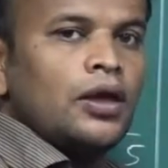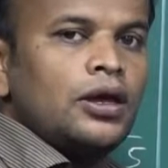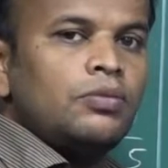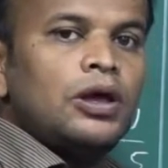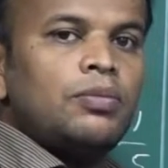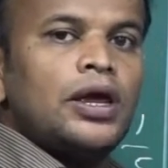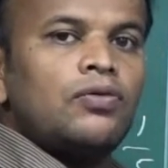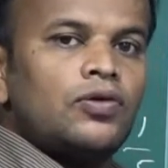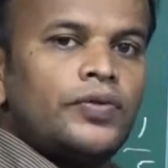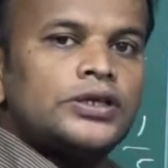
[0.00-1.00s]
It may be f
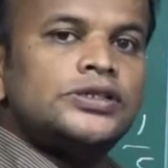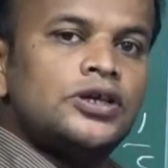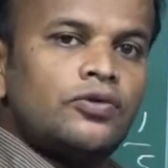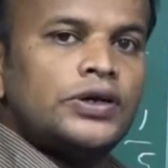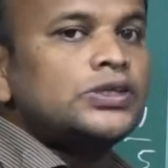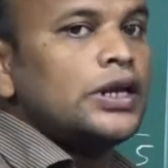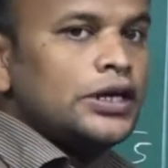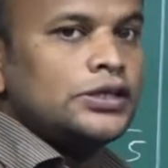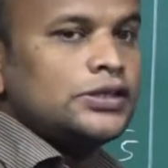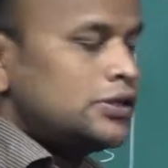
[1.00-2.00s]
of x, g of x like
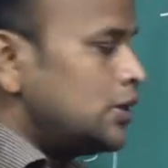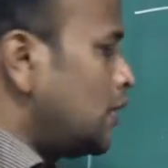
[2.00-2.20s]
this.